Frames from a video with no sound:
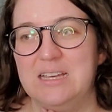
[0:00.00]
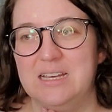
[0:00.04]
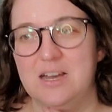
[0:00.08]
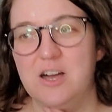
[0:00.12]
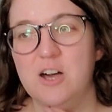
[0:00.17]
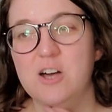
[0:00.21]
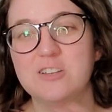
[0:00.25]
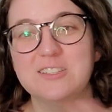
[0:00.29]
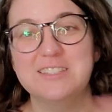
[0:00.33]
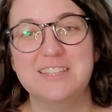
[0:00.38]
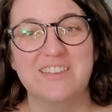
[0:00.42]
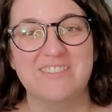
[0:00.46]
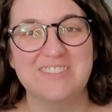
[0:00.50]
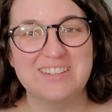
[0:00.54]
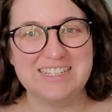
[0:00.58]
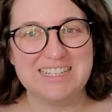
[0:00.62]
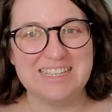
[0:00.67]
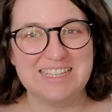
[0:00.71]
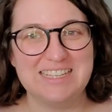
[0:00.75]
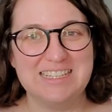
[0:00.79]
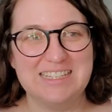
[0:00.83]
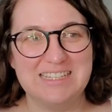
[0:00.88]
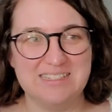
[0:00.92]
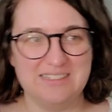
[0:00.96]
All
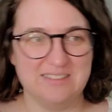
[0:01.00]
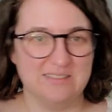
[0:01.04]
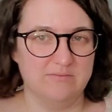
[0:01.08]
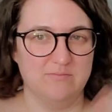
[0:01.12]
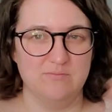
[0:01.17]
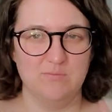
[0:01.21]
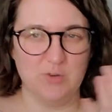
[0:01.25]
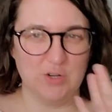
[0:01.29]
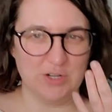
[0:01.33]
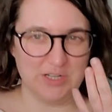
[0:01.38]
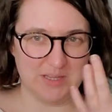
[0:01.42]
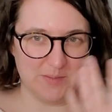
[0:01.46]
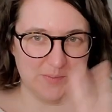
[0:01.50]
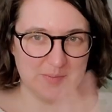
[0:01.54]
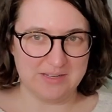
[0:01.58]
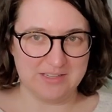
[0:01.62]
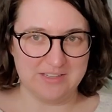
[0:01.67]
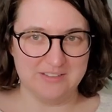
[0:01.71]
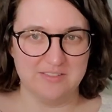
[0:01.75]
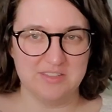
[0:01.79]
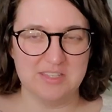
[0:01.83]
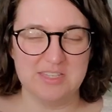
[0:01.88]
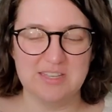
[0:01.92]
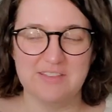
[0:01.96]
17, we're in the middle
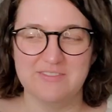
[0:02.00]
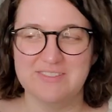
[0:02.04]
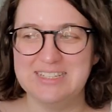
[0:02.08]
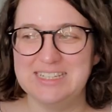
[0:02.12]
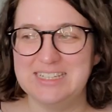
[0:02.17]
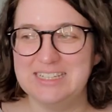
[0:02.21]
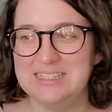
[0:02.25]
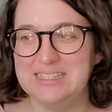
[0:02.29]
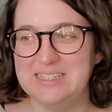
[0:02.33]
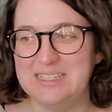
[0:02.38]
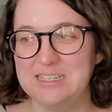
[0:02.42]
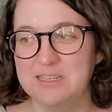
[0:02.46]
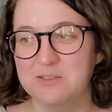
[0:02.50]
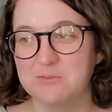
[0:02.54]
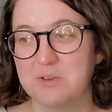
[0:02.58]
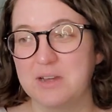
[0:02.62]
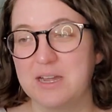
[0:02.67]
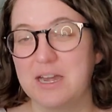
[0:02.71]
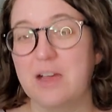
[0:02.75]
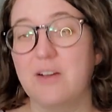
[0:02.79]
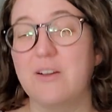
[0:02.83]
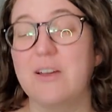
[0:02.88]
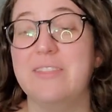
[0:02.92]
of 17th season right now.